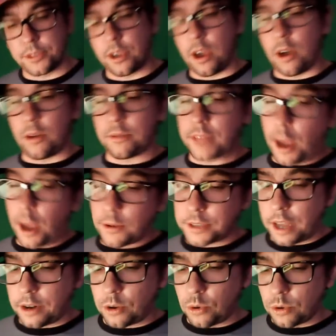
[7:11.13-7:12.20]
So that
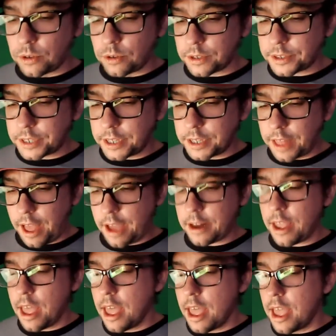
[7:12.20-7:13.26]
was kind of cool to see that.